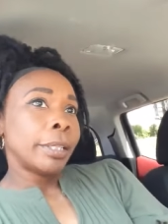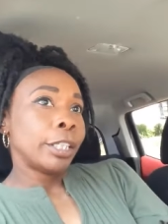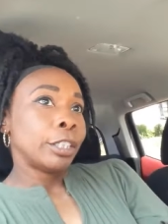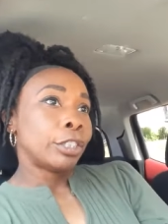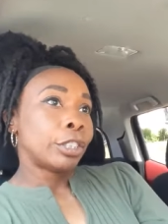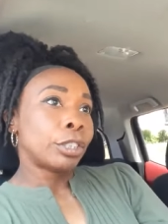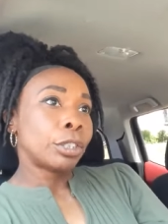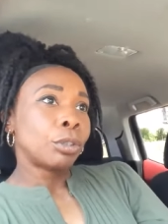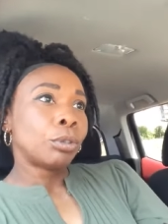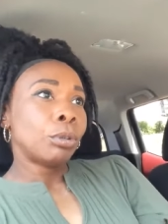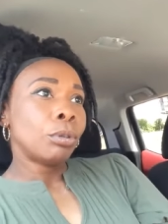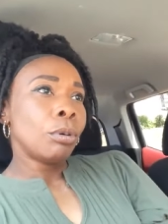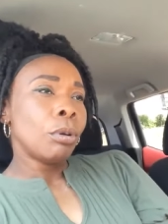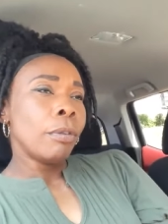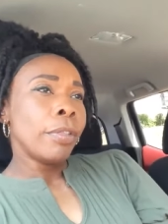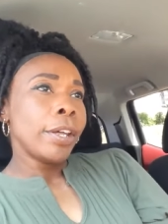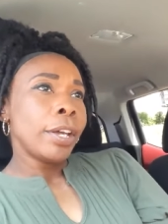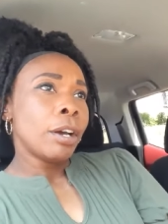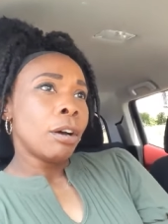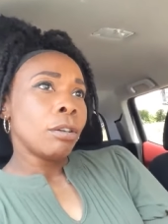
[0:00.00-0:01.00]
in
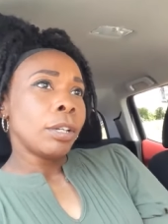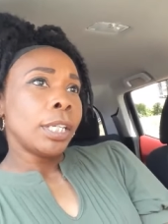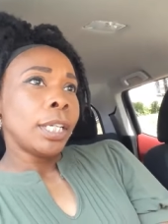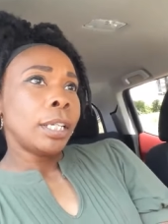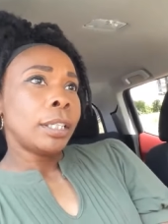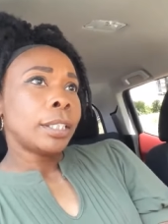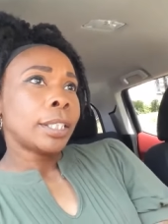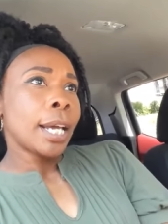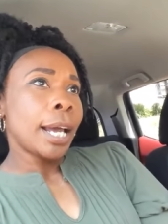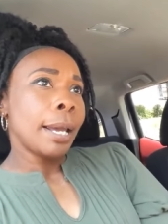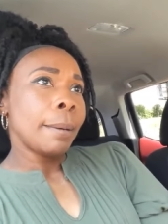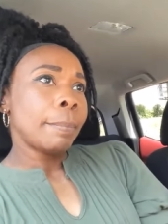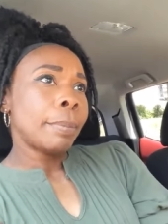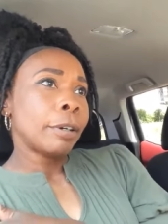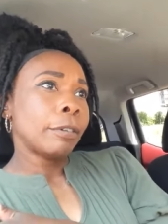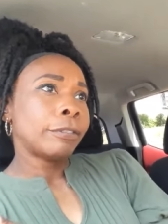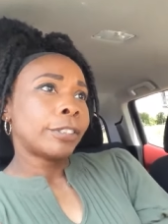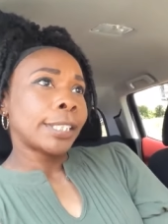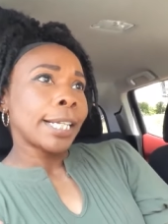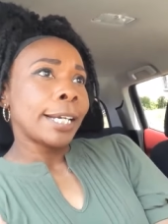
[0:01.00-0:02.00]
school, the only type
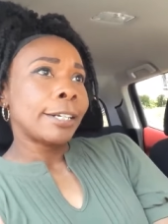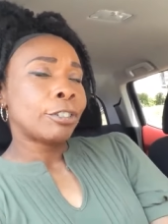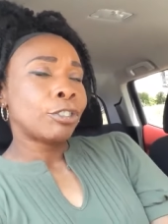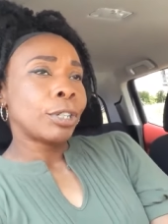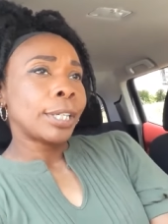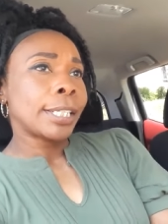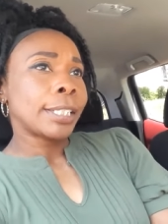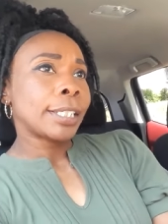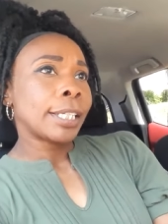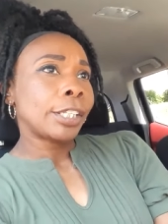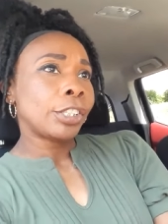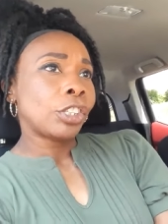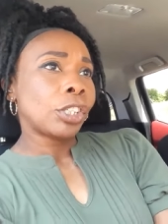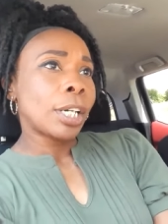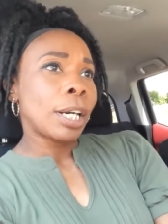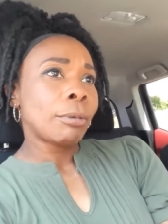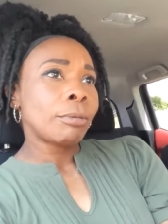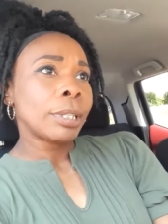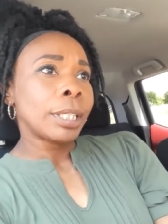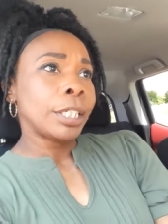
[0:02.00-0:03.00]
of sight
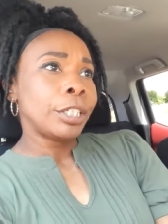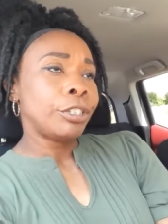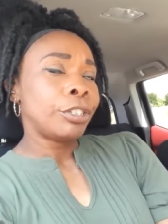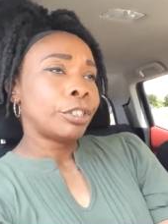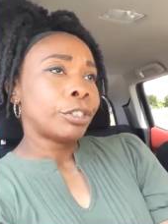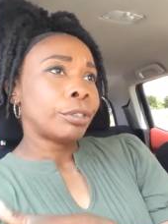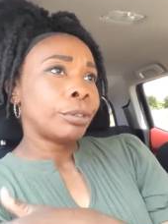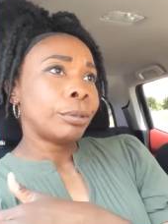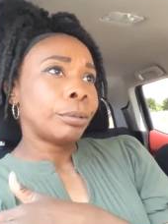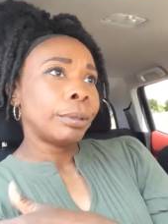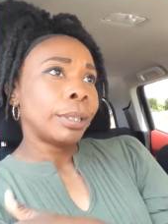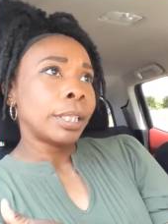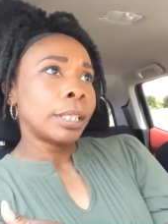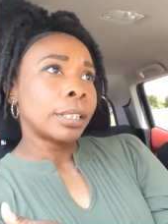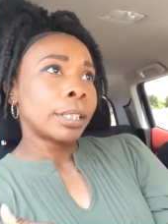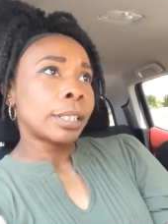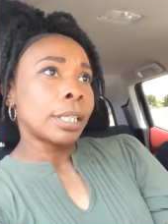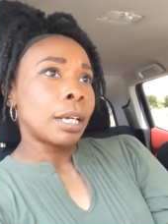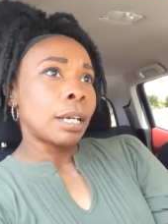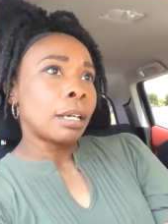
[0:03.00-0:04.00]
translation I really do
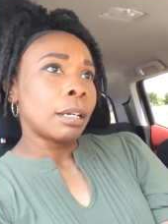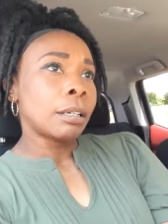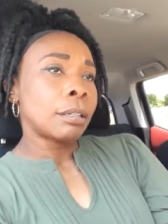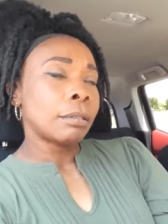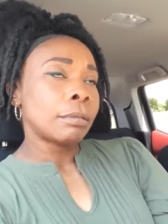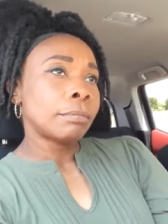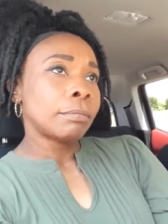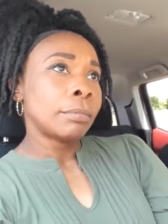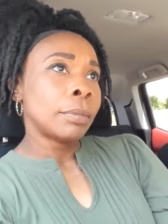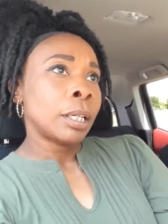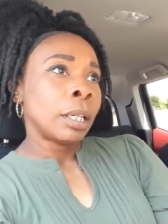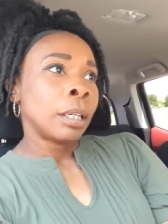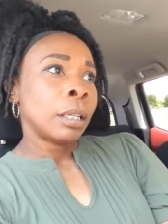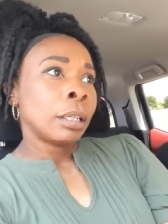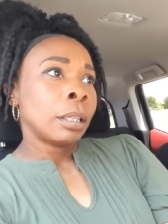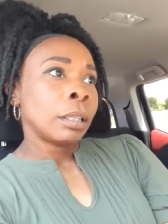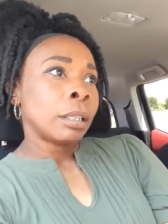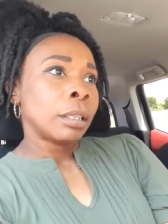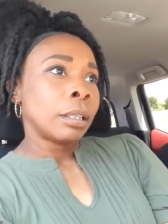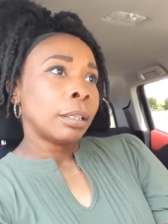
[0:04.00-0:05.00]
is um,
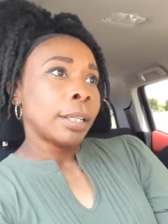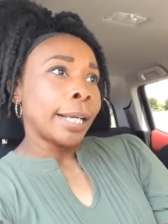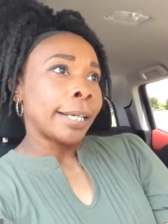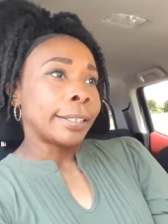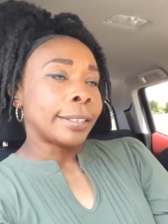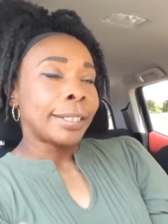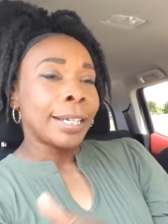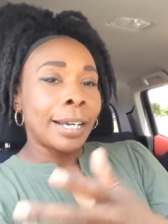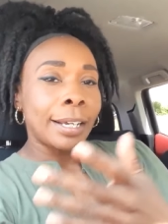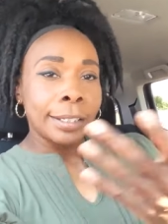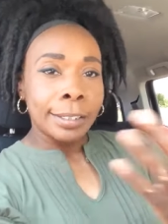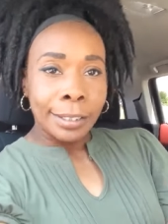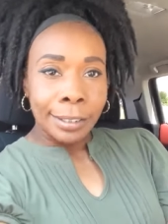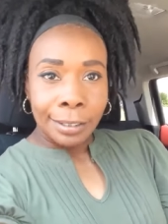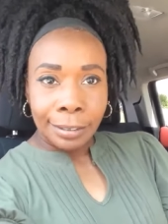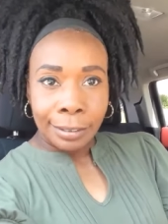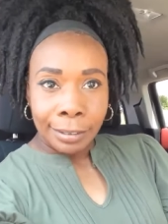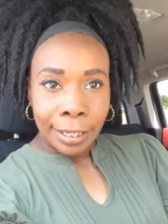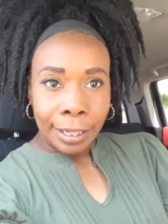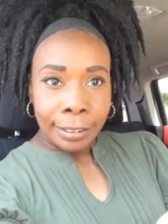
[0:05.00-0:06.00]
like
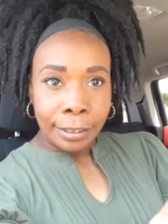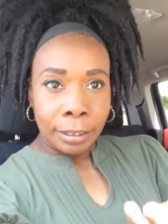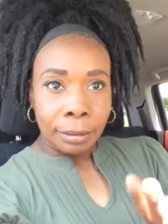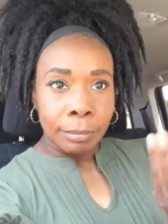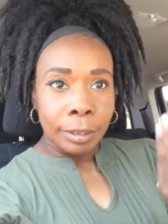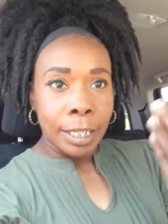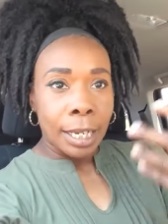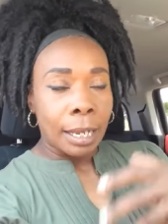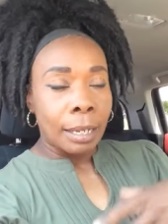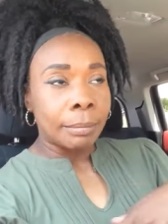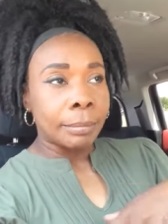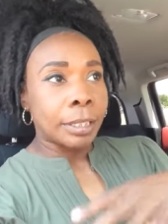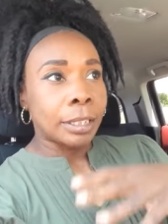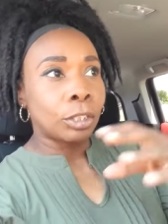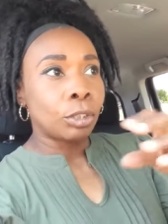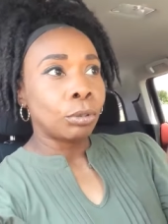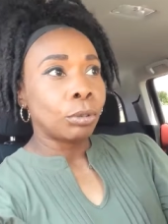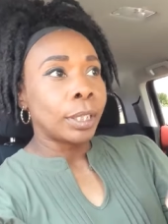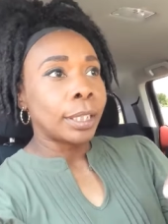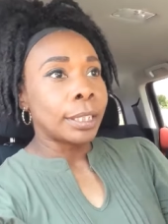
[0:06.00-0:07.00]
tests. Like sometimes
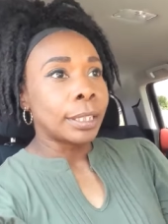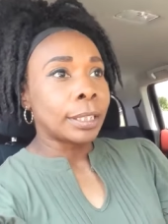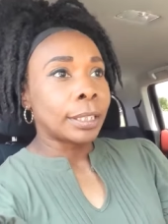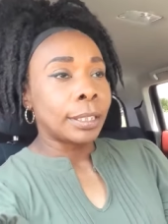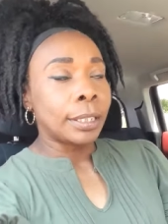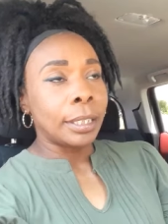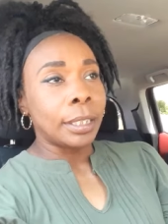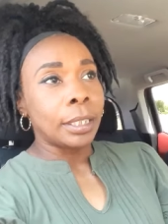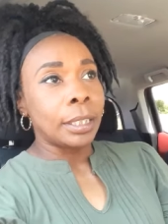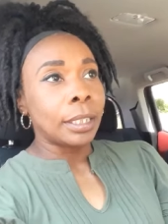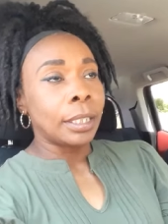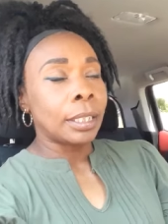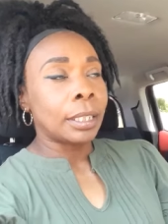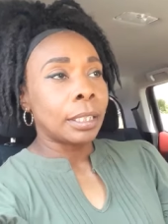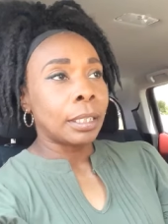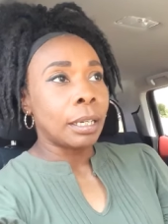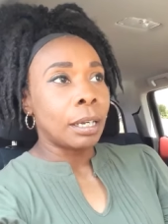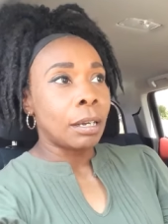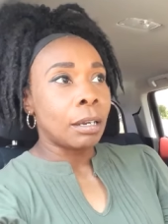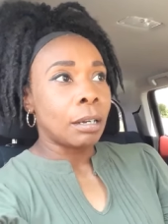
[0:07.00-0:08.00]
students
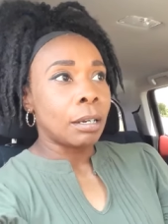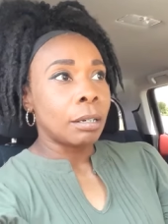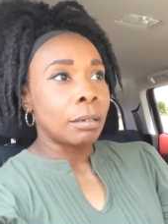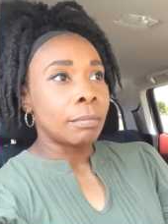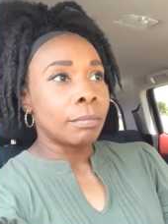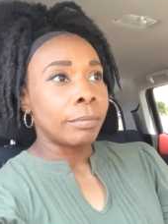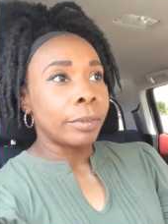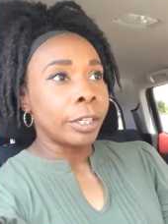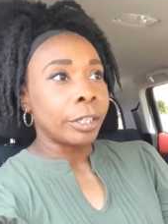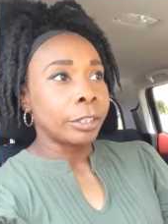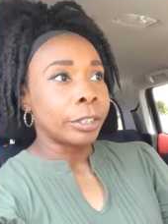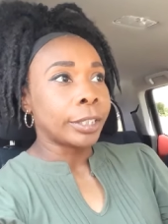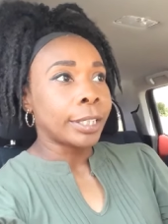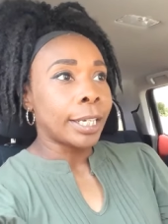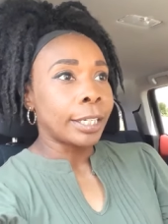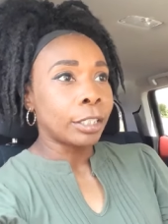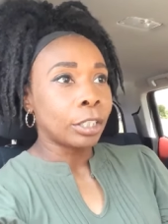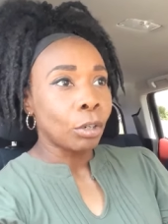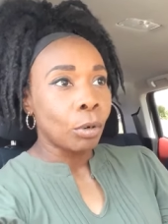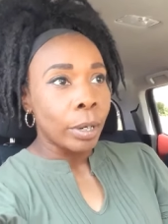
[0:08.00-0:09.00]
need um, their
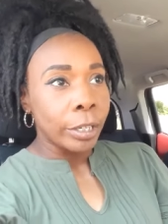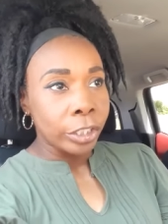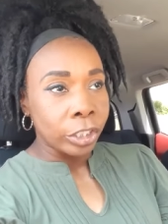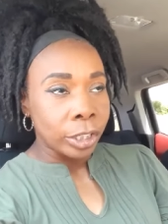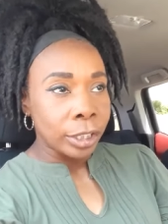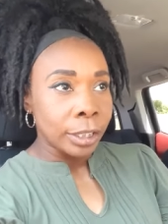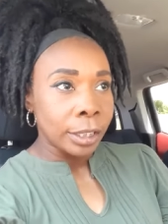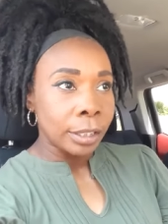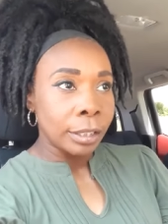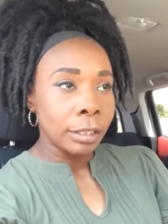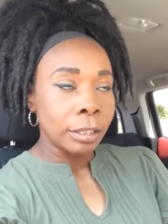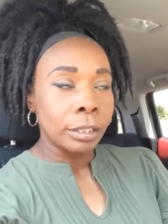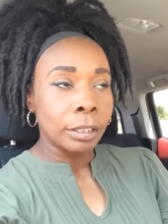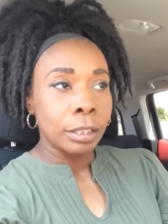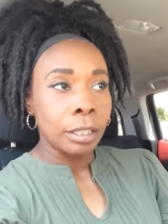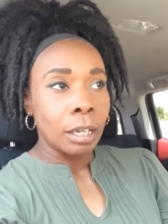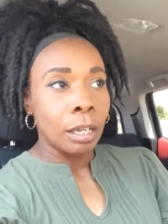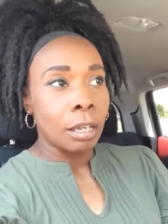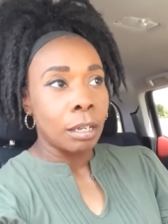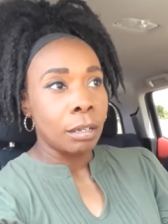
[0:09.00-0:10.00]
test
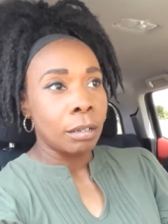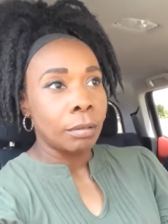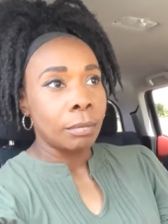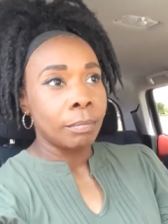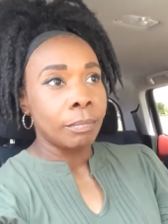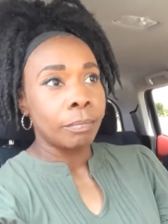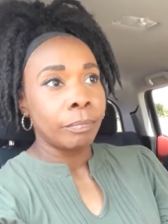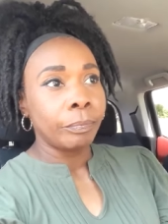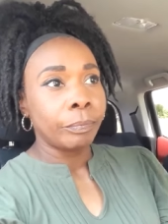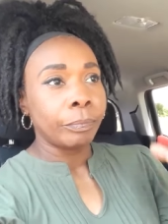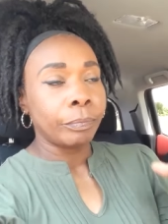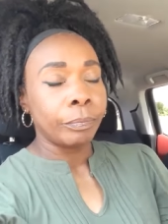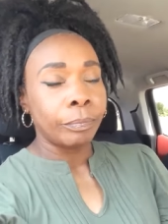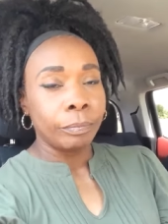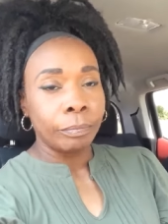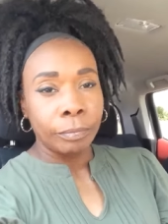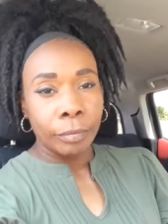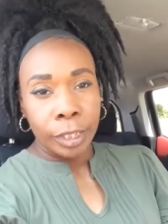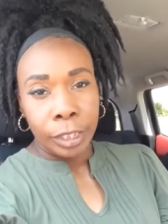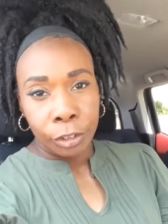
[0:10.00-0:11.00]
questions um,
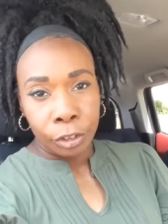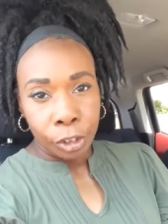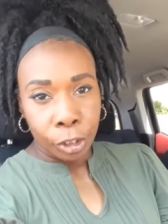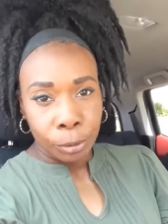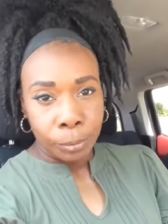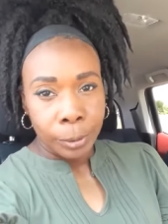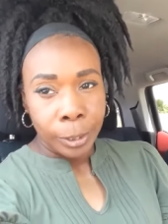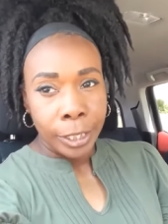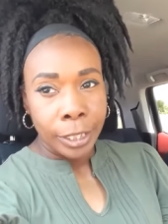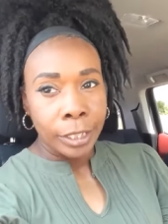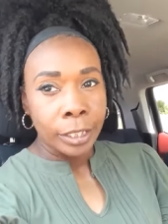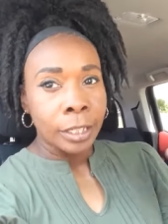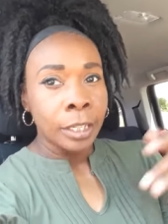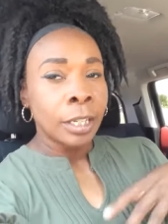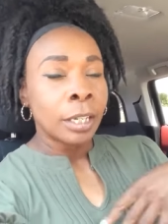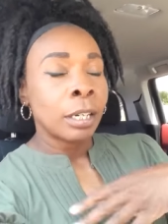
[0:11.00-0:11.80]
interpret it.